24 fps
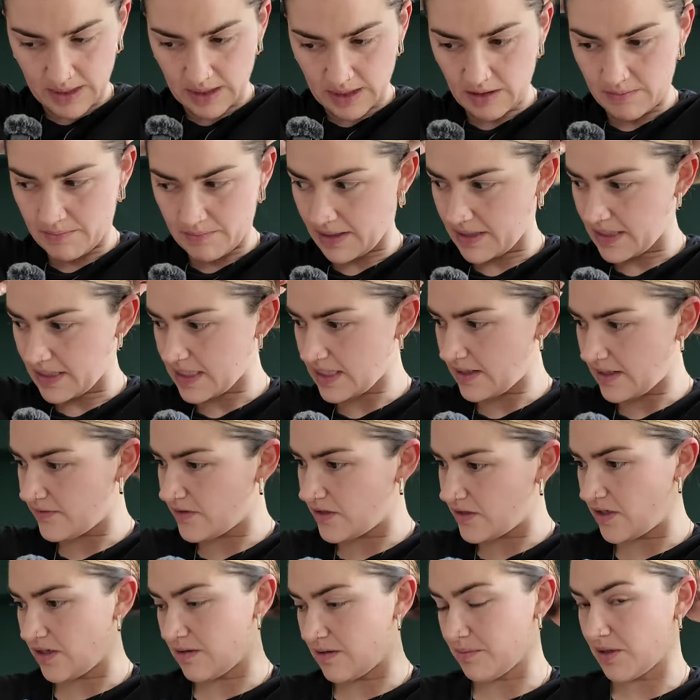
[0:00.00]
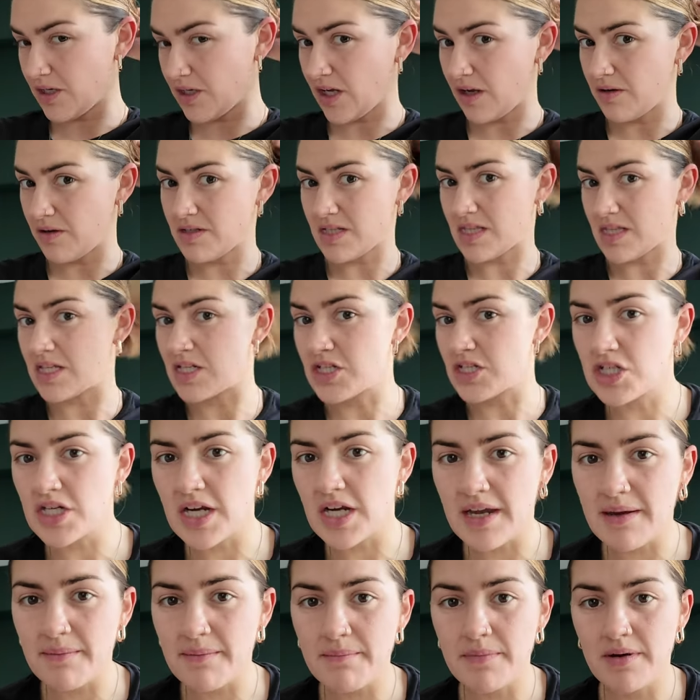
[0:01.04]
when I come back this afternoon, I'm going to go to the
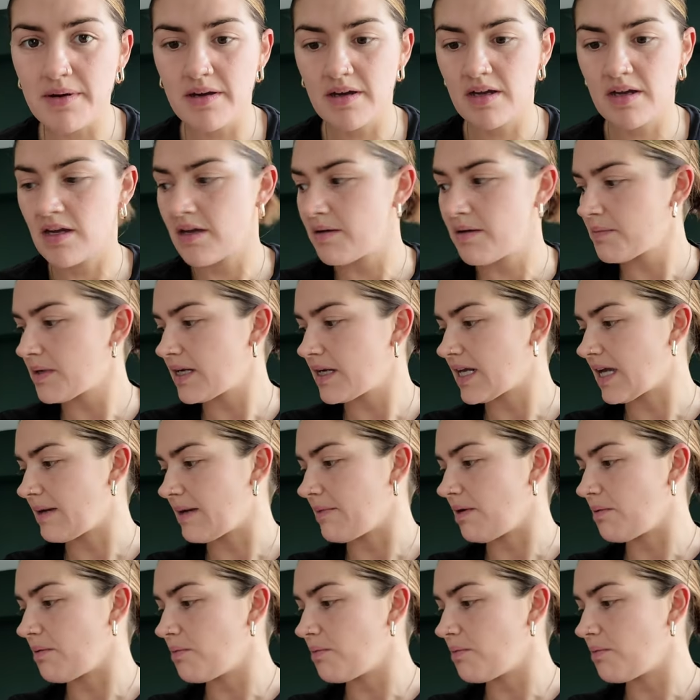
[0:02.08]
gym. I'm going to get